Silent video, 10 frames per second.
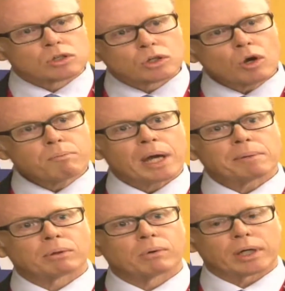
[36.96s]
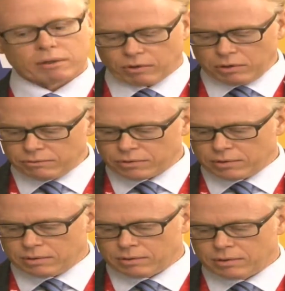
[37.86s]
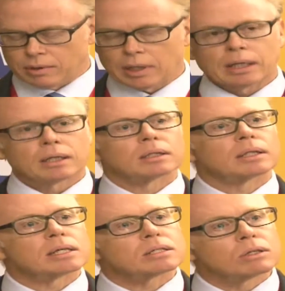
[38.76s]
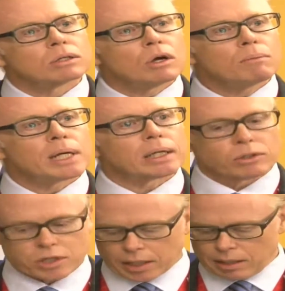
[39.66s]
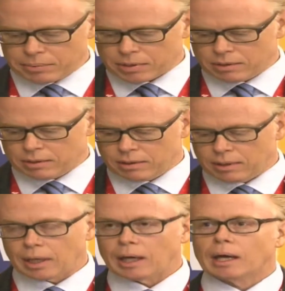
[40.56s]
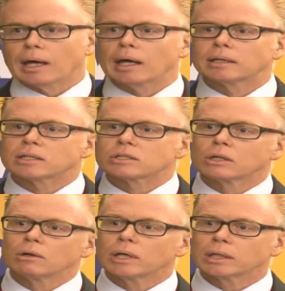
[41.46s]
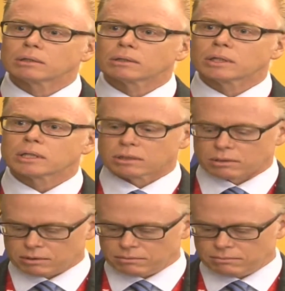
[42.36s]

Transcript: No paperwork involved, there's no medical checkups, and there's no hidden conditions.